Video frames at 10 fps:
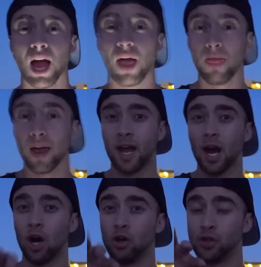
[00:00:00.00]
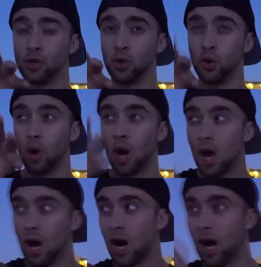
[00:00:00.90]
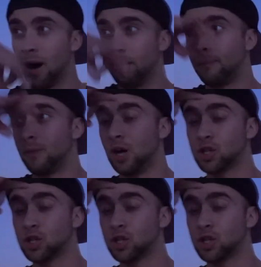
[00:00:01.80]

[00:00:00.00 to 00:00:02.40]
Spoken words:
And then I'll do, I'll